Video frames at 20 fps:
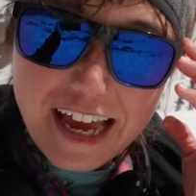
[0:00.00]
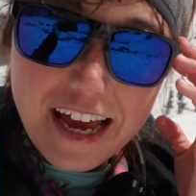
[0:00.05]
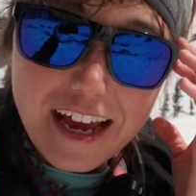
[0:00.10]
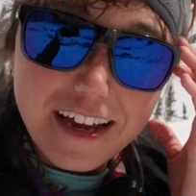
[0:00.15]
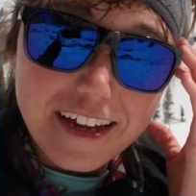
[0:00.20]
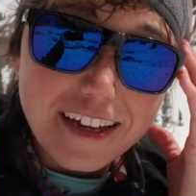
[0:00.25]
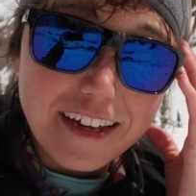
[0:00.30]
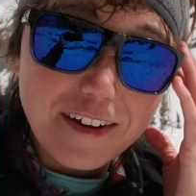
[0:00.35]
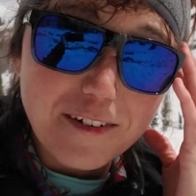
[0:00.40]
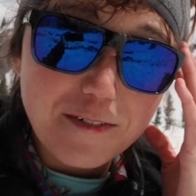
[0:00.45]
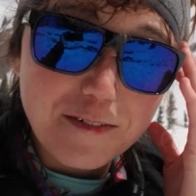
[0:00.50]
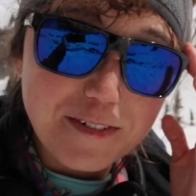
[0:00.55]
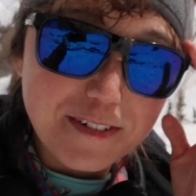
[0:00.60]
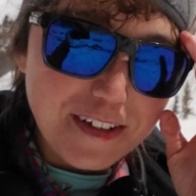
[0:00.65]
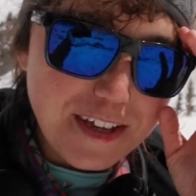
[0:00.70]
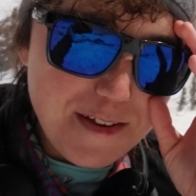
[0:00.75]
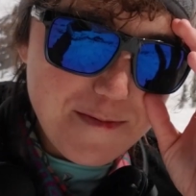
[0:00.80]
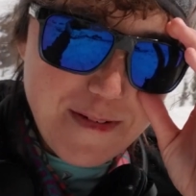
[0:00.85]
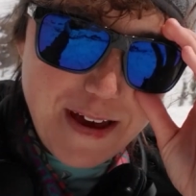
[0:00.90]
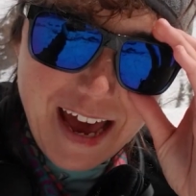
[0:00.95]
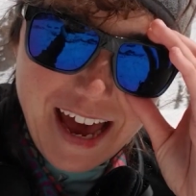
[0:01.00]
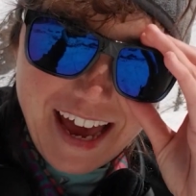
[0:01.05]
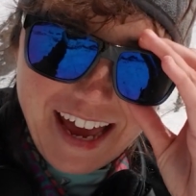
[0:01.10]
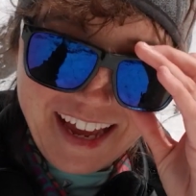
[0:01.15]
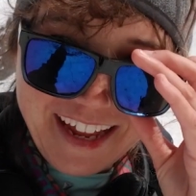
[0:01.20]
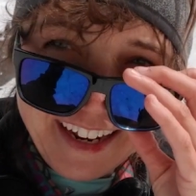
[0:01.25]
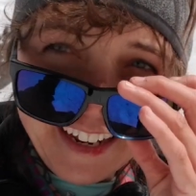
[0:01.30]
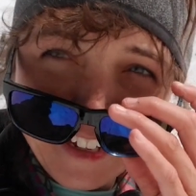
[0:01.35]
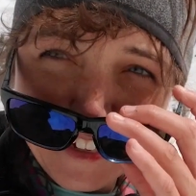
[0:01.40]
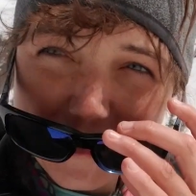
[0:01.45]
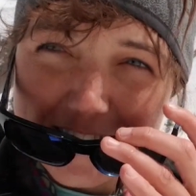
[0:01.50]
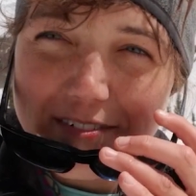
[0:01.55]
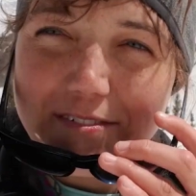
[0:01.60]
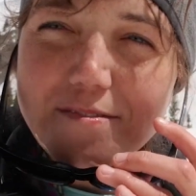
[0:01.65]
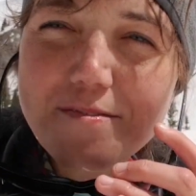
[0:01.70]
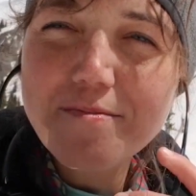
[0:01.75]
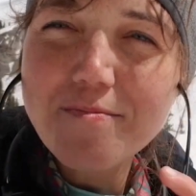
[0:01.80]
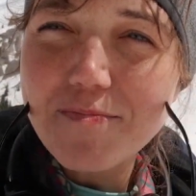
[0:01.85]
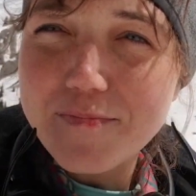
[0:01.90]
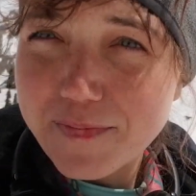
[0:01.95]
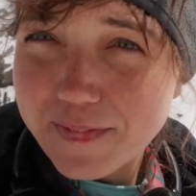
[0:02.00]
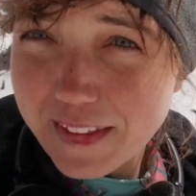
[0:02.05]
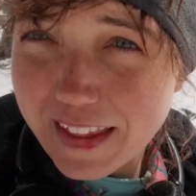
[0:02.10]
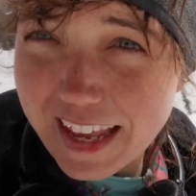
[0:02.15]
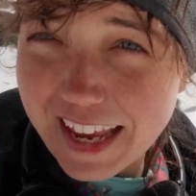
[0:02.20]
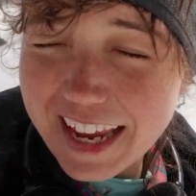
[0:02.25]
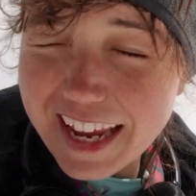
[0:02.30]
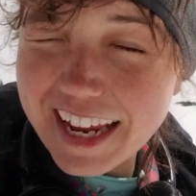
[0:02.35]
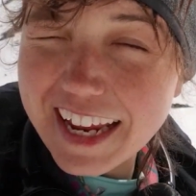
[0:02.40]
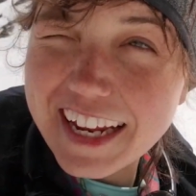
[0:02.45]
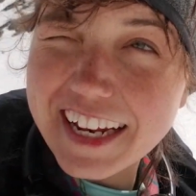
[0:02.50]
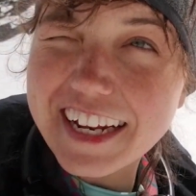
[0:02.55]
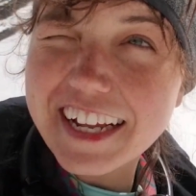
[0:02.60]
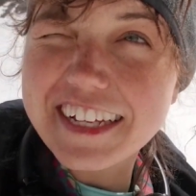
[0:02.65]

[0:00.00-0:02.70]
like really bad, and I